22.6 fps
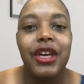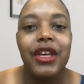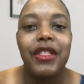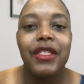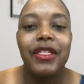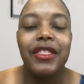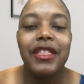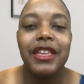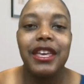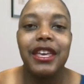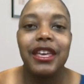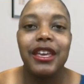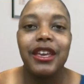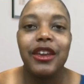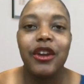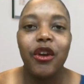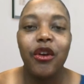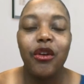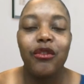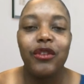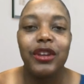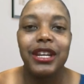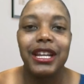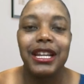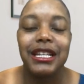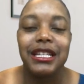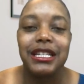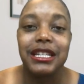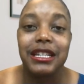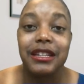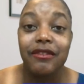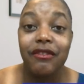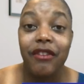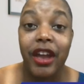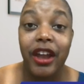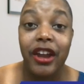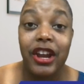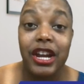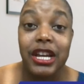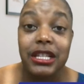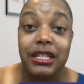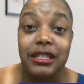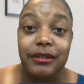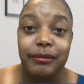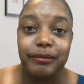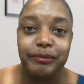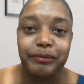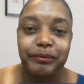the COVID-19 virus.